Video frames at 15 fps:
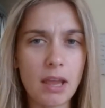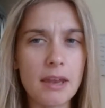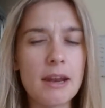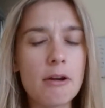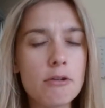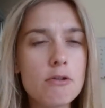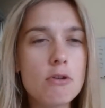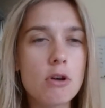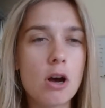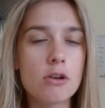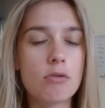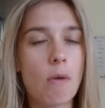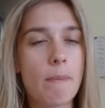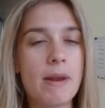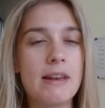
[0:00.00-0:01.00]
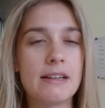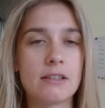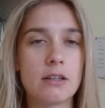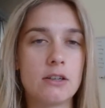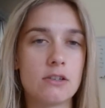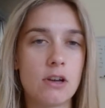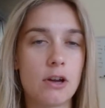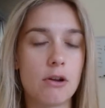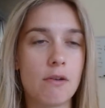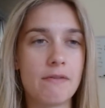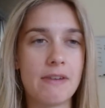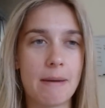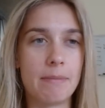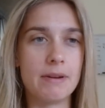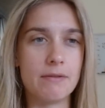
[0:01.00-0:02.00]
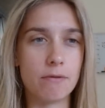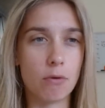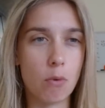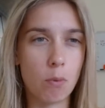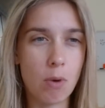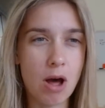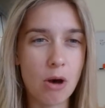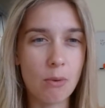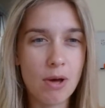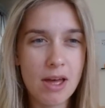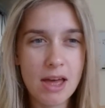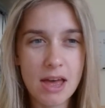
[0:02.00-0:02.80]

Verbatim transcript: Now, Newcastle have been linked to Lozano of Napoli for a while.